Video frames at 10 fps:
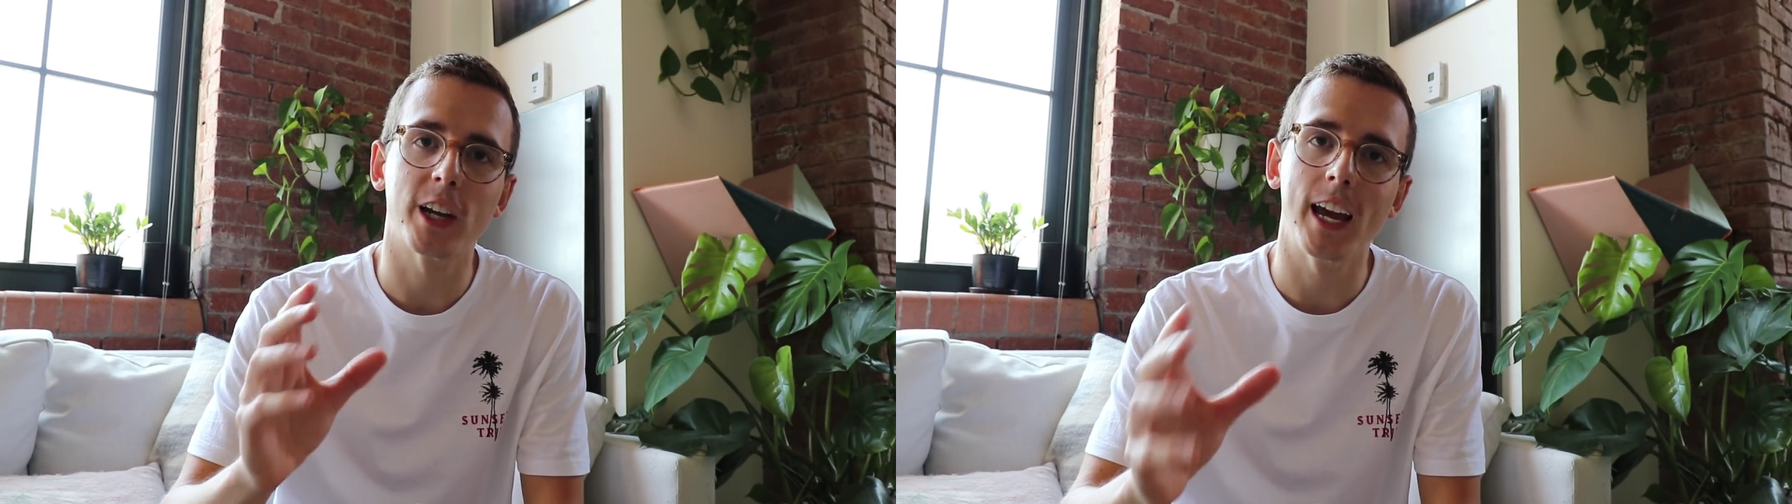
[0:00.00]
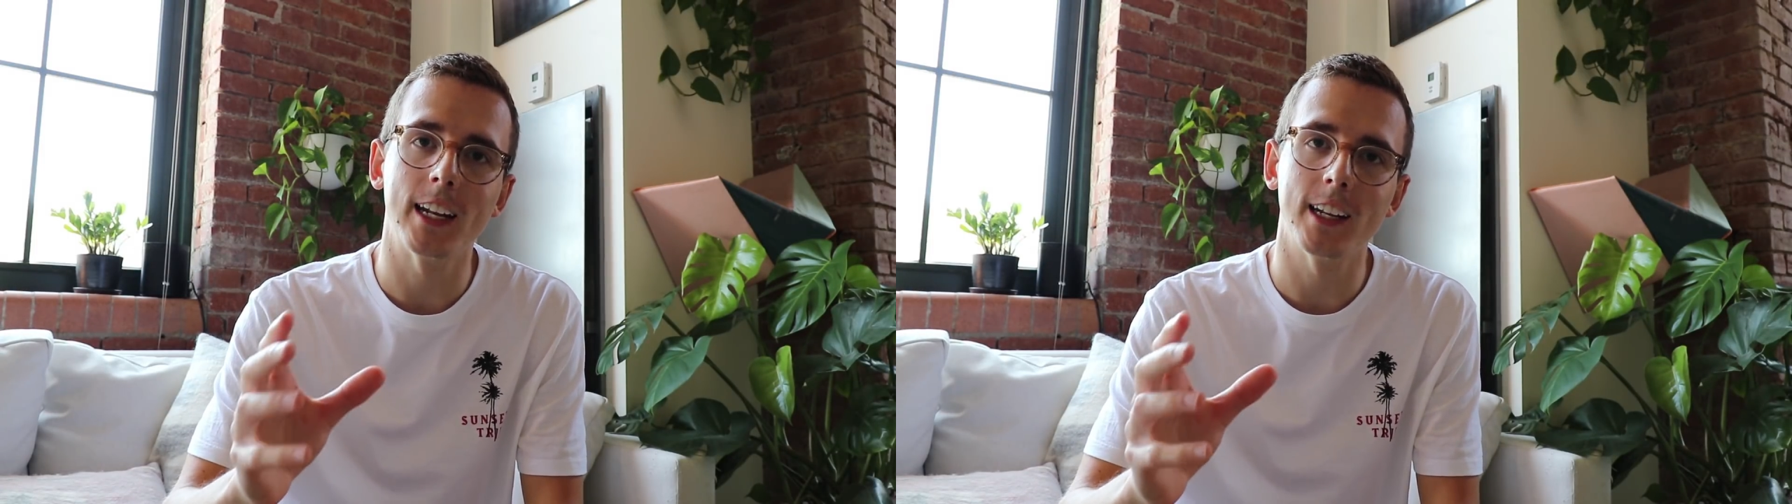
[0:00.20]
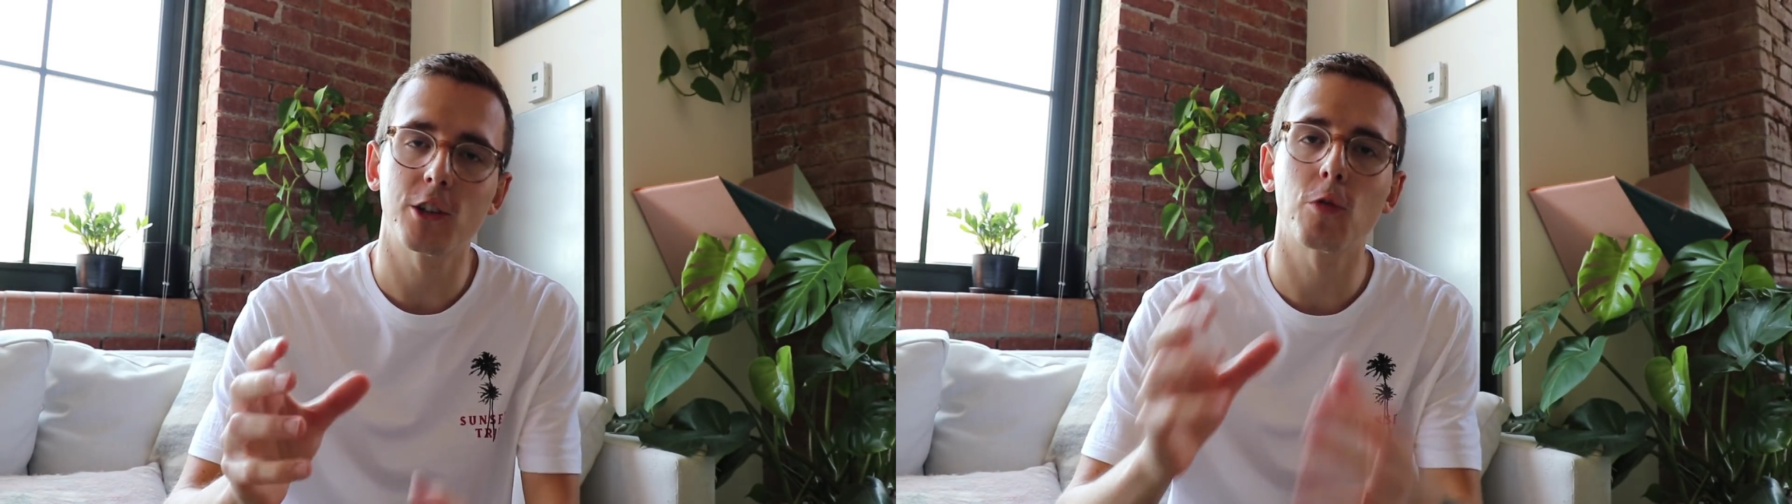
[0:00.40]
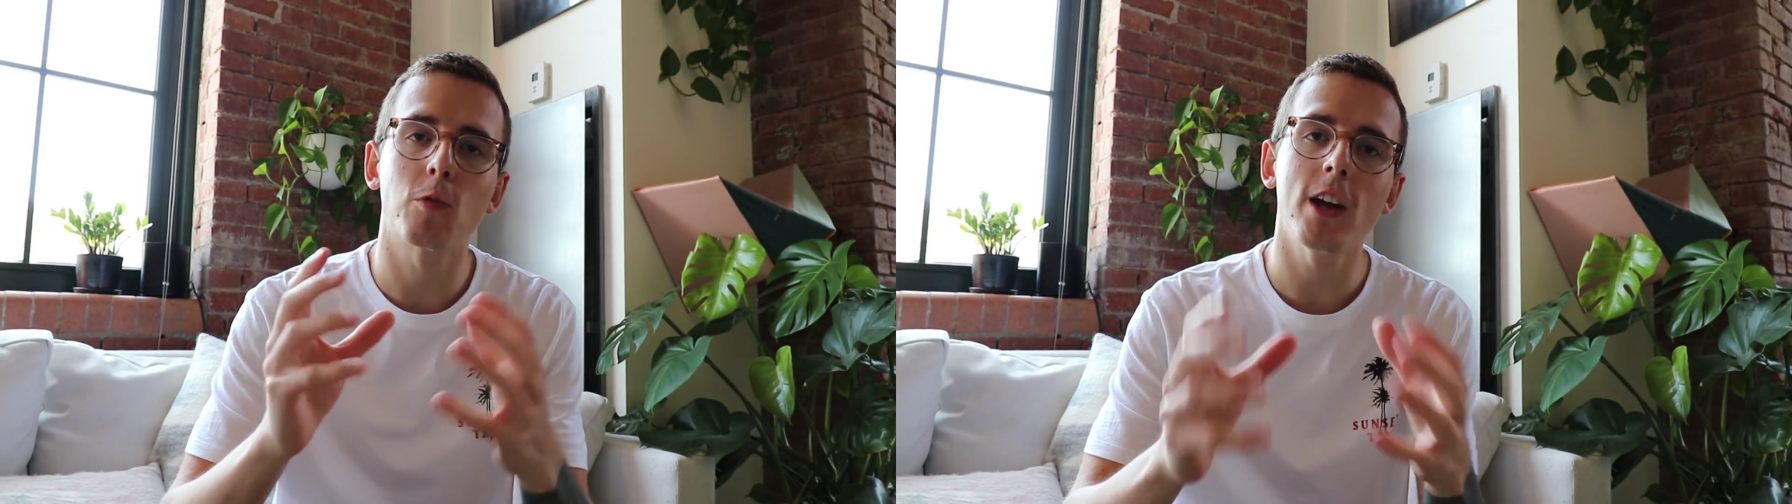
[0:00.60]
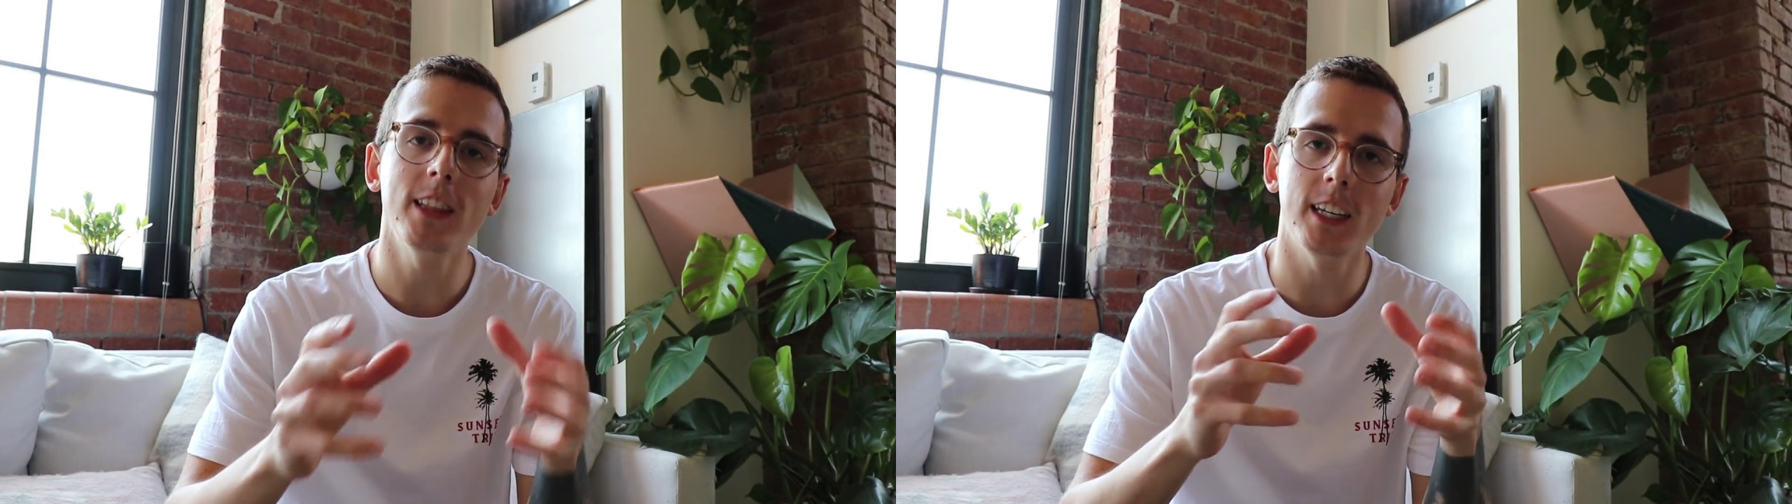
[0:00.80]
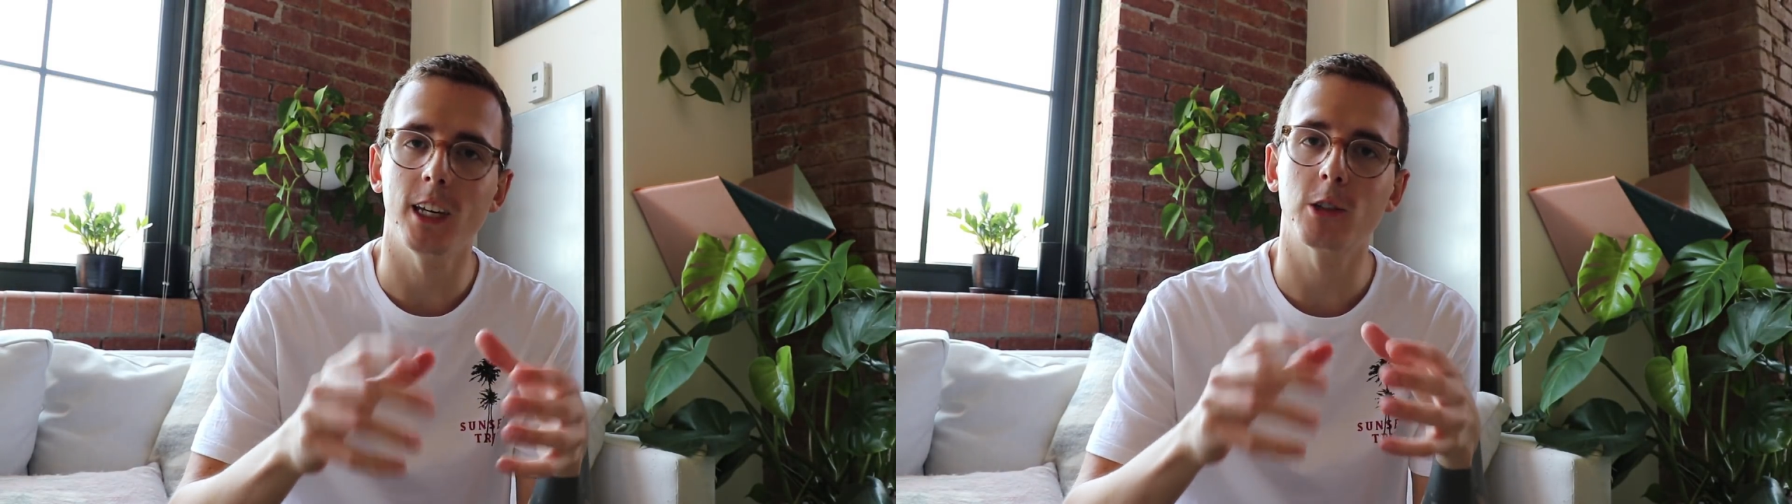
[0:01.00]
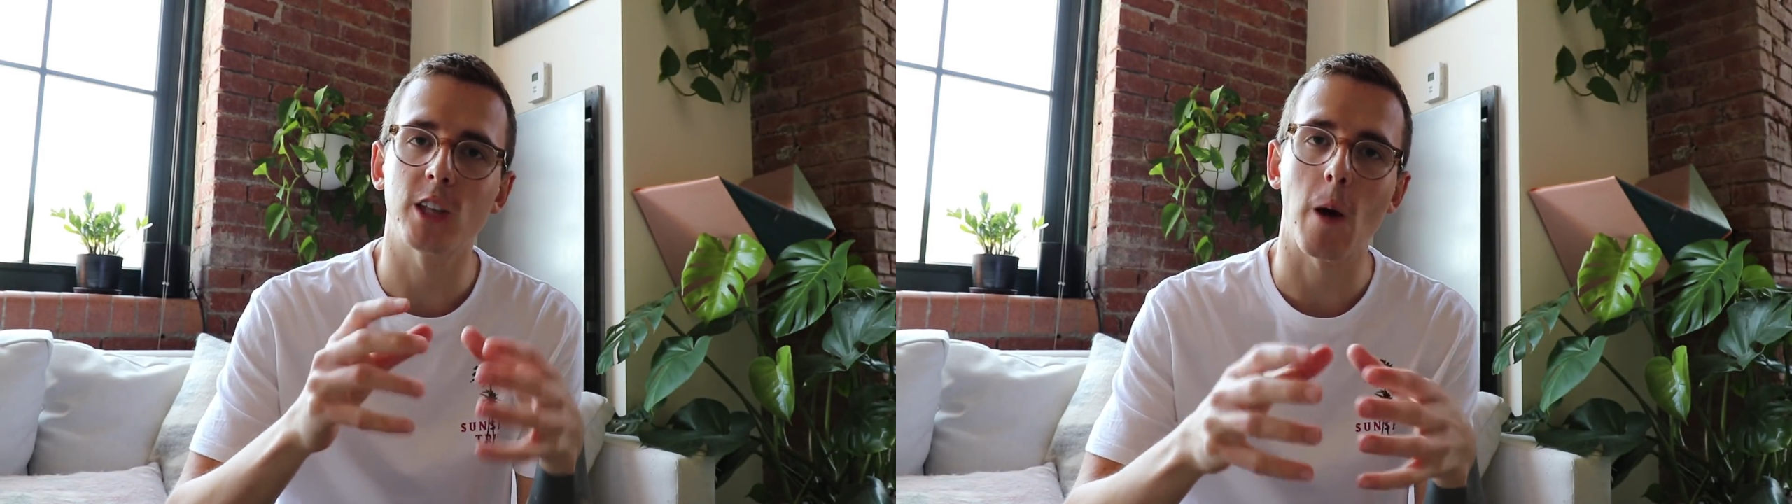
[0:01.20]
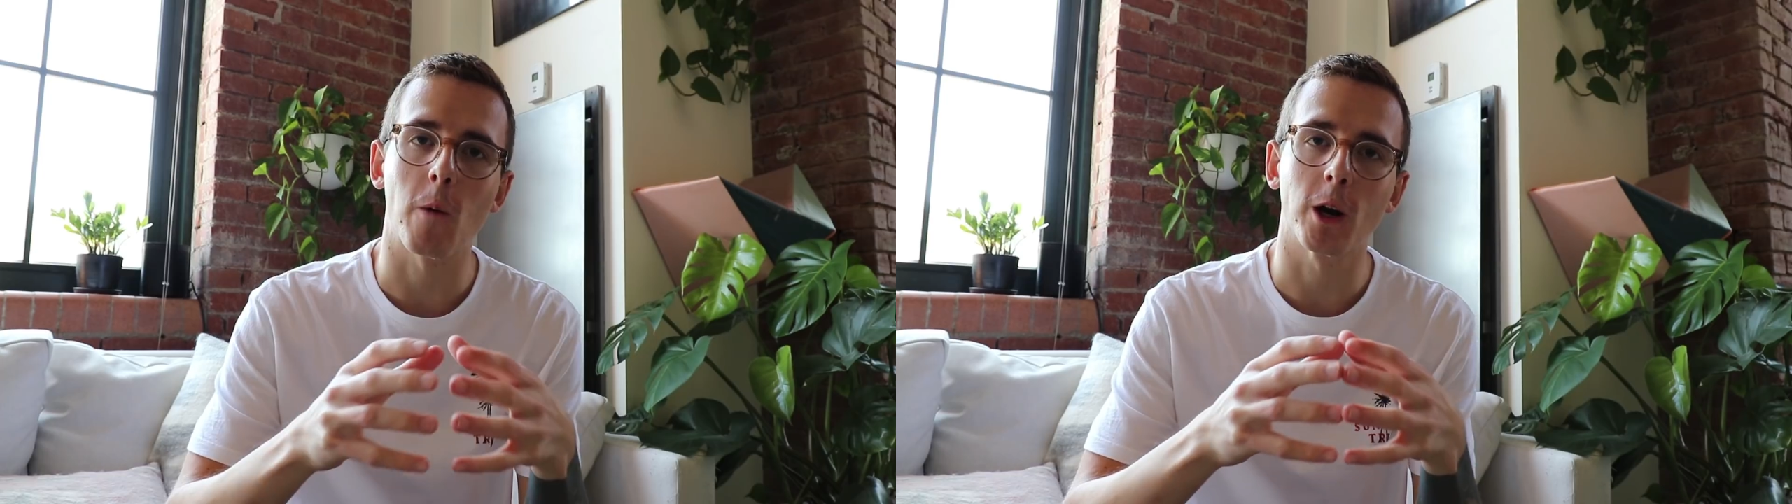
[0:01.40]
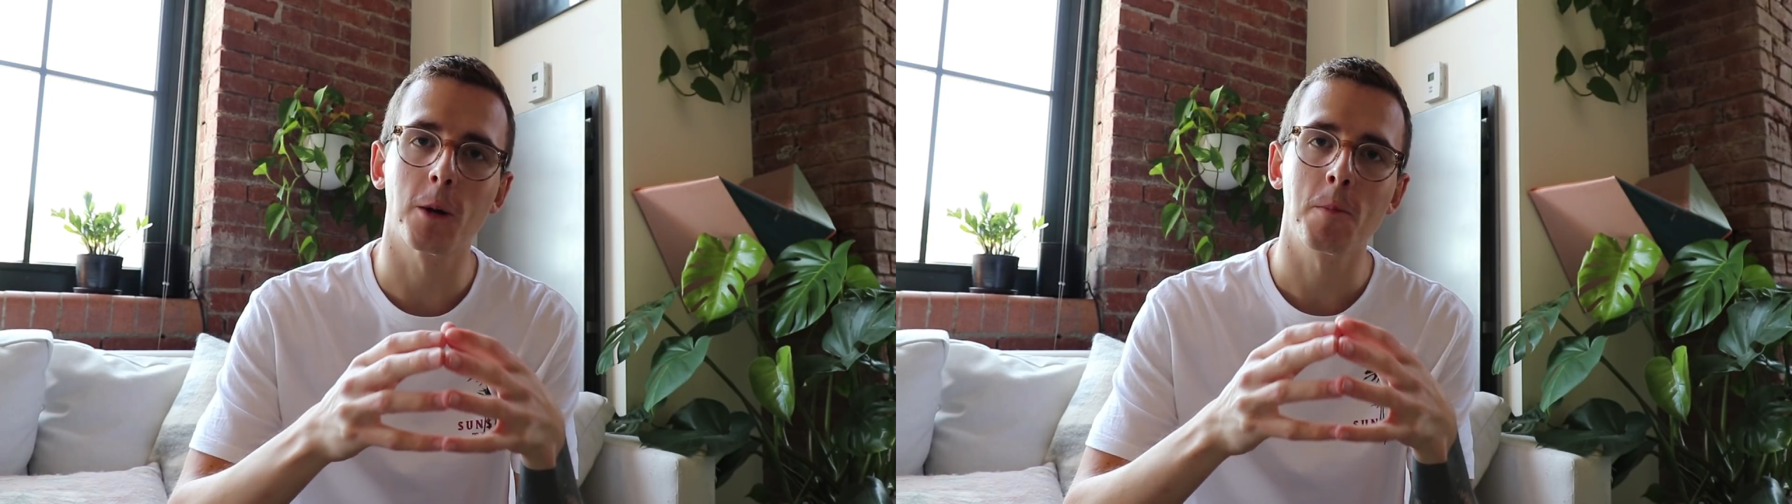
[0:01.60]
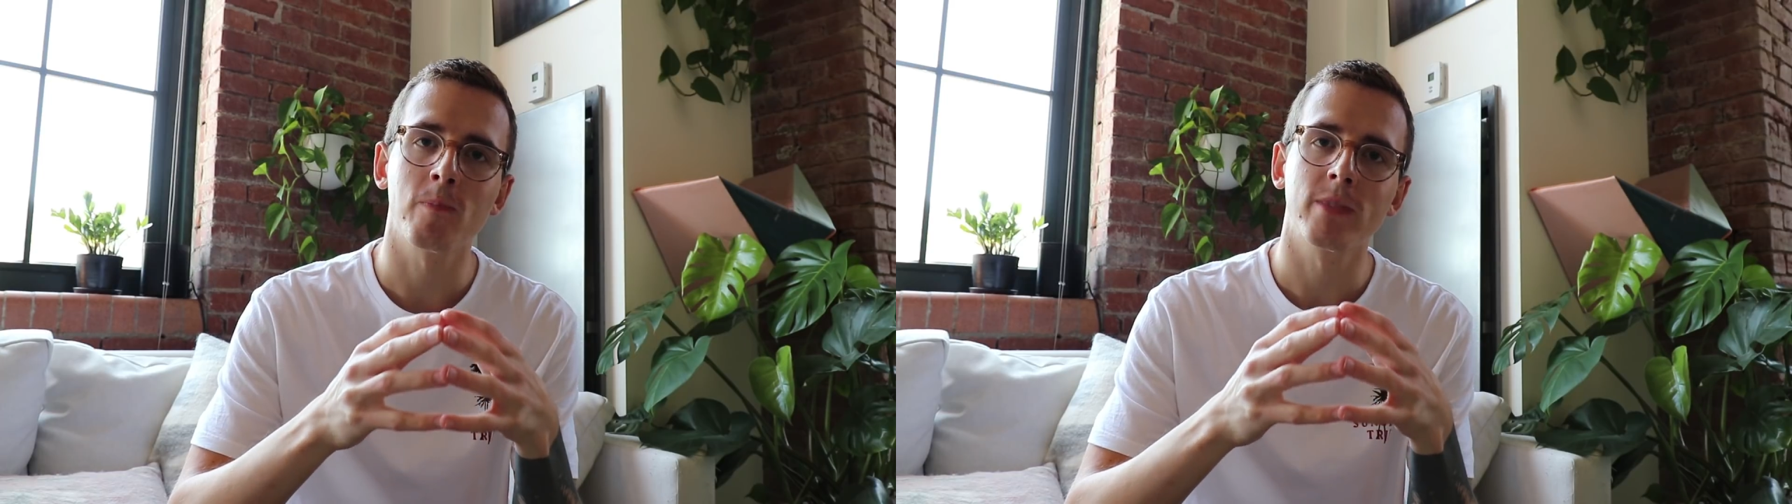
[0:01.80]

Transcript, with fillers: candidate to run the EOS network,